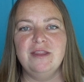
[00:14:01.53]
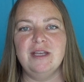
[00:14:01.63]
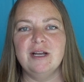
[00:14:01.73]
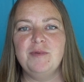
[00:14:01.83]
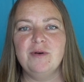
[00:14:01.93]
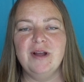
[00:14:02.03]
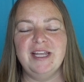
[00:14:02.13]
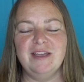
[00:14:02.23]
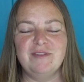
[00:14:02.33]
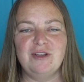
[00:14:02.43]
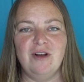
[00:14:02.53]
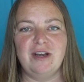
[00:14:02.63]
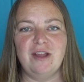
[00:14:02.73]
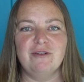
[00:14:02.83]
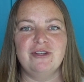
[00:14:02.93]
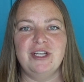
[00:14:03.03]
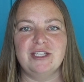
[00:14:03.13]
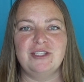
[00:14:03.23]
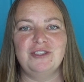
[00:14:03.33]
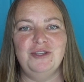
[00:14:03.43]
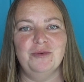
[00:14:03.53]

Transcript: the airport and give the dog another chance to